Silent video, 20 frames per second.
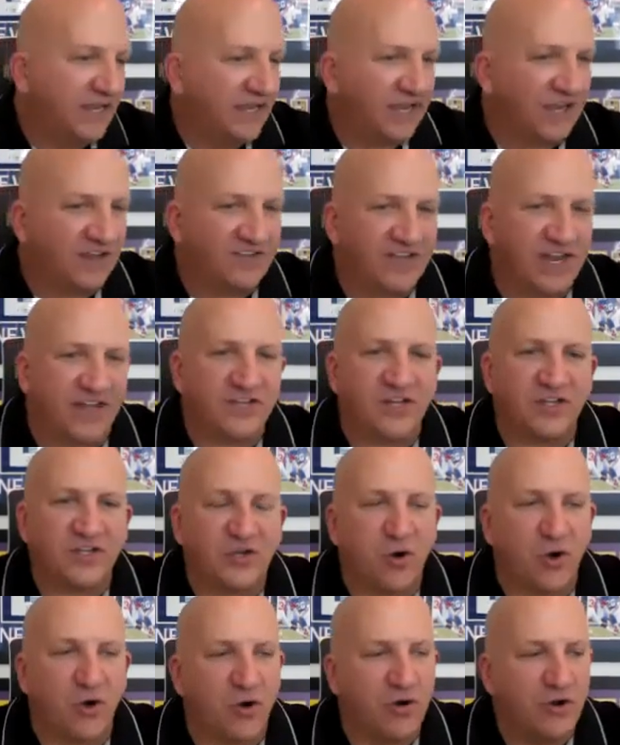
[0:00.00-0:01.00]
I sent it
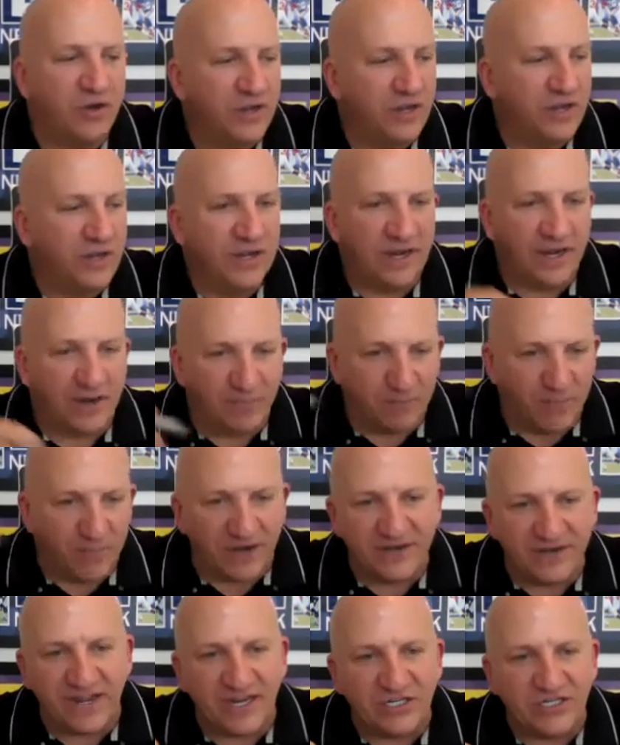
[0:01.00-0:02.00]
to her, and
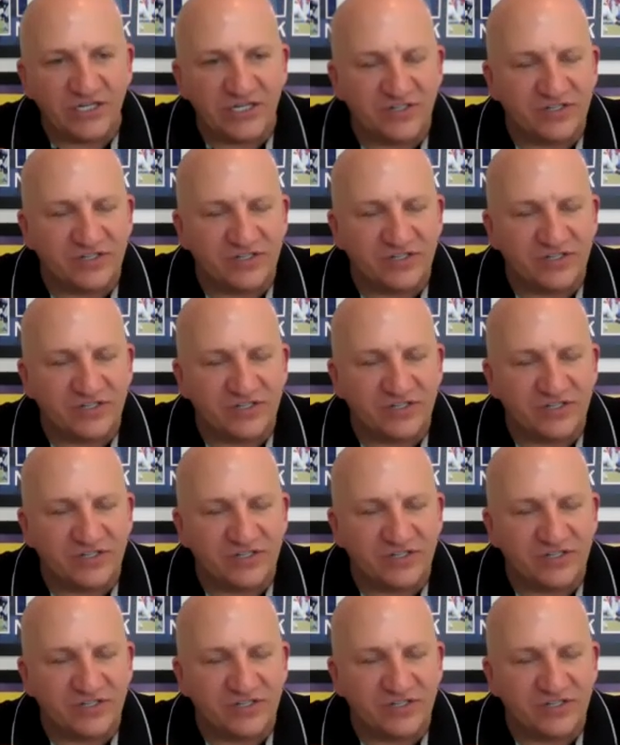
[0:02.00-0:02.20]
Monday she